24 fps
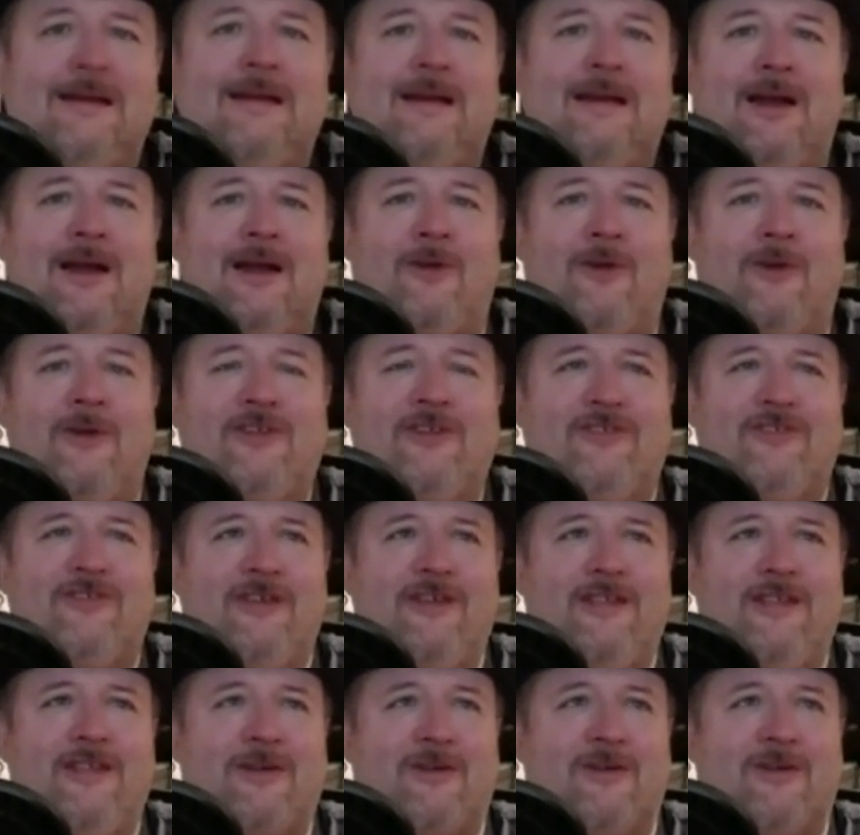
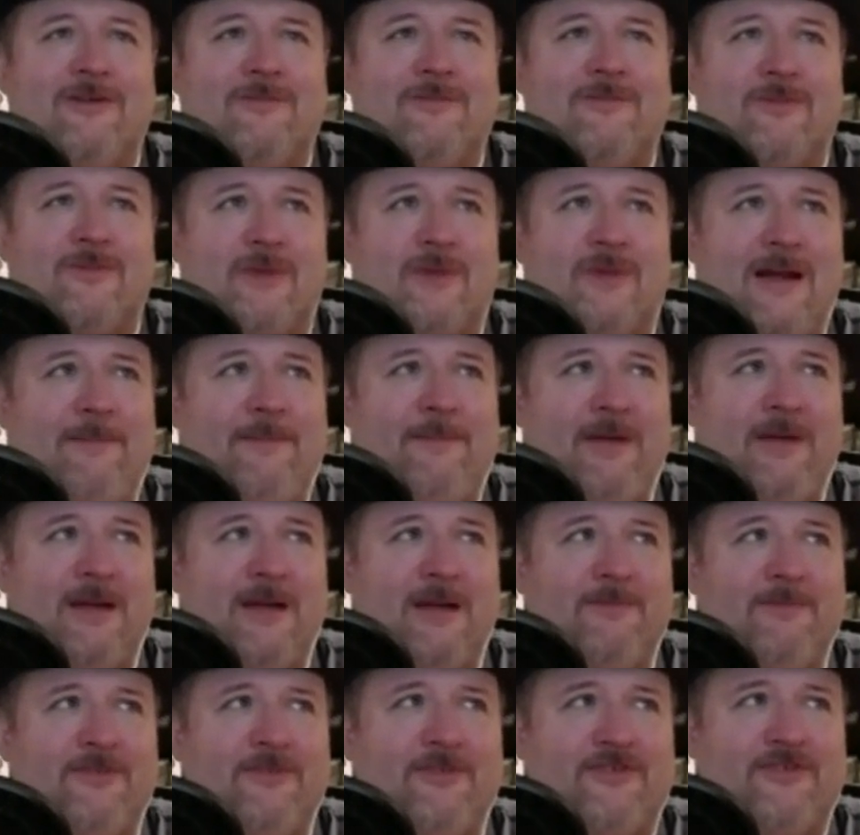Originally, they were ramping
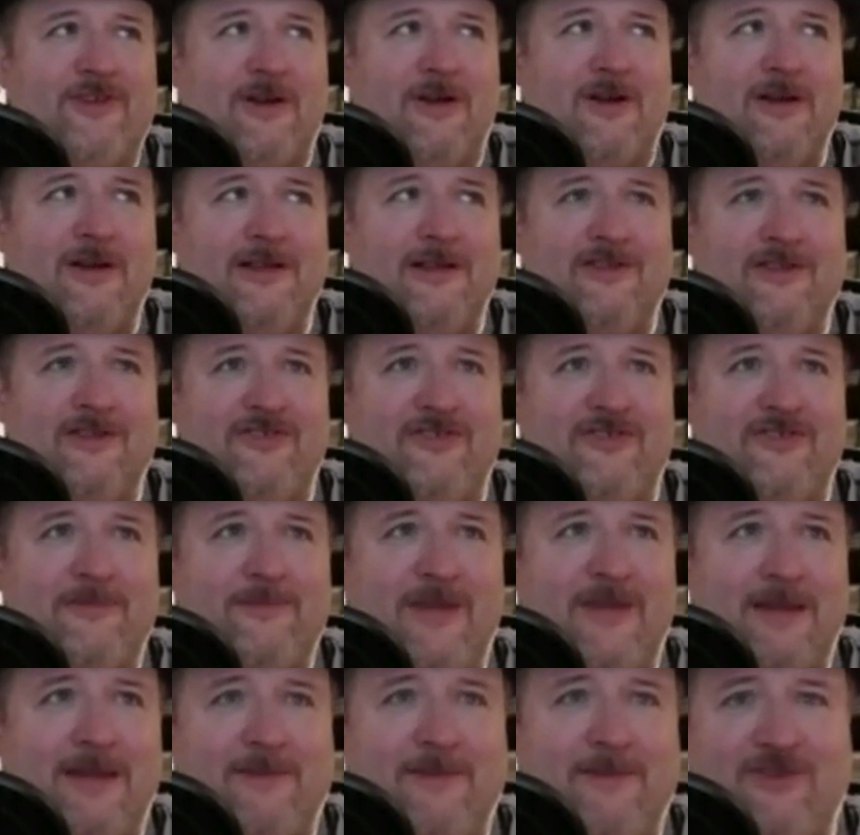up to start in
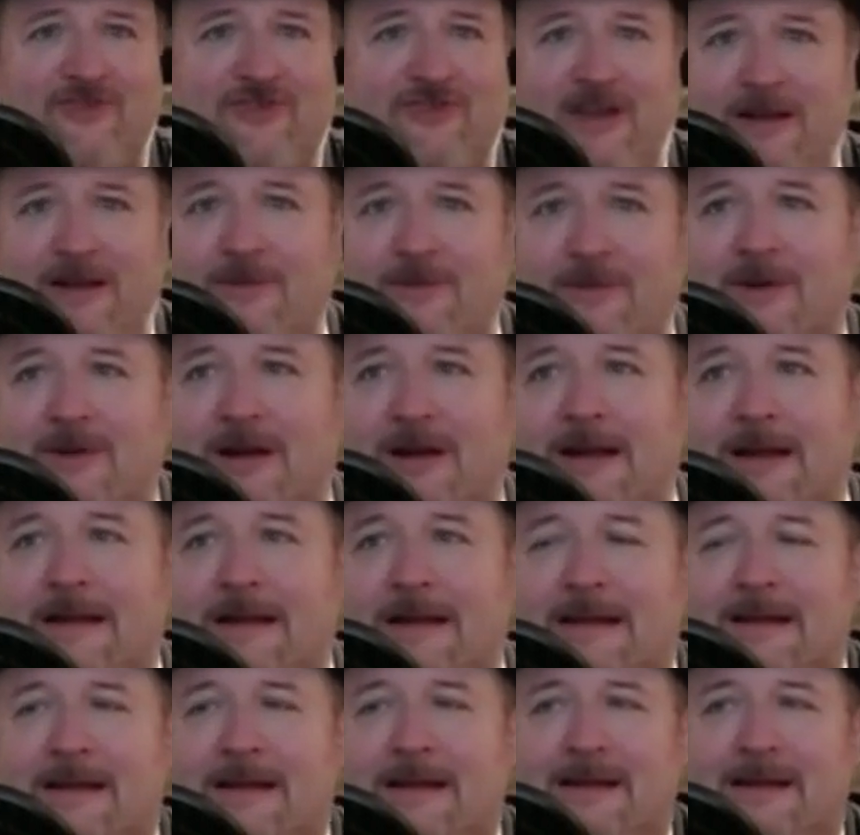sometime in January.